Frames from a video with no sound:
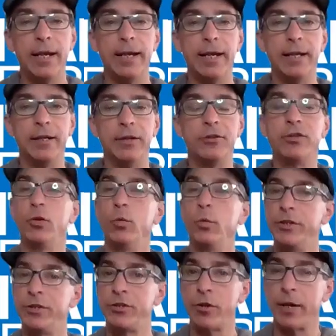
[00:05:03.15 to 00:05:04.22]
And so we
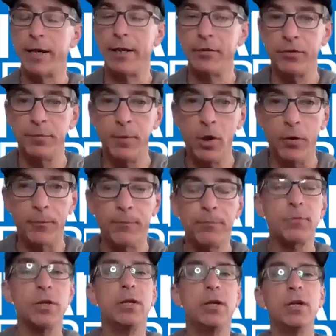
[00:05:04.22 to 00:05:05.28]
started out small.
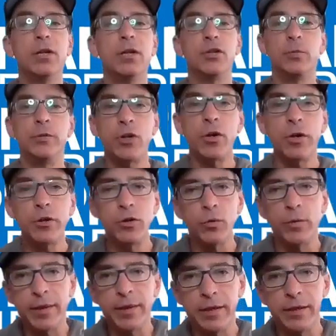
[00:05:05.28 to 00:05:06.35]
So we started
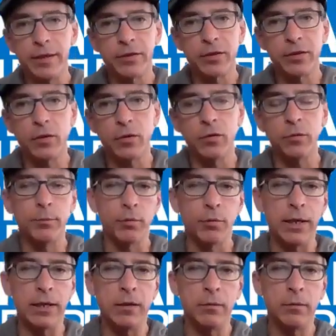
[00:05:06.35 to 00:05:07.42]
doing things called
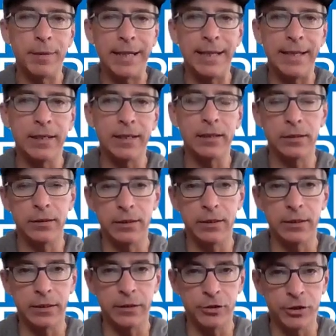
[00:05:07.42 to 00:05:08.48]
brown bag
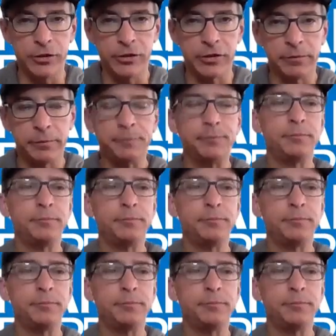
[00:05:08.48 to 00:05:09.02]
lunches.